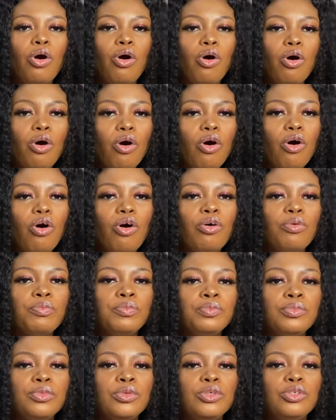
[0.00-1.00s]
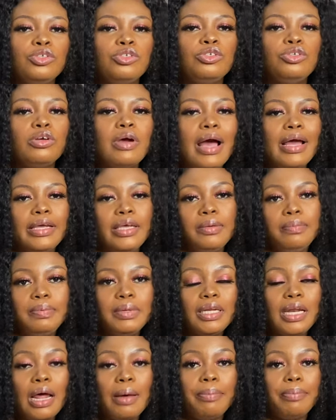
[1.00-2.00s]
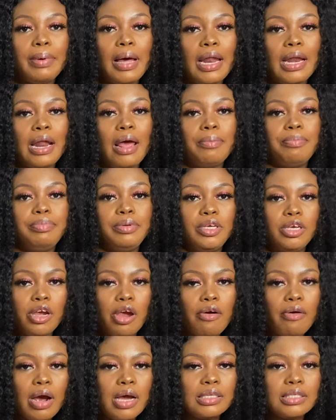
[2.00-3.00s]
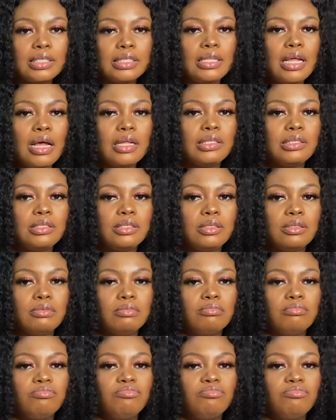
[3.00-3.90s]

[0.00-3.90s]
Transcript: or you are keeping up an appearance that's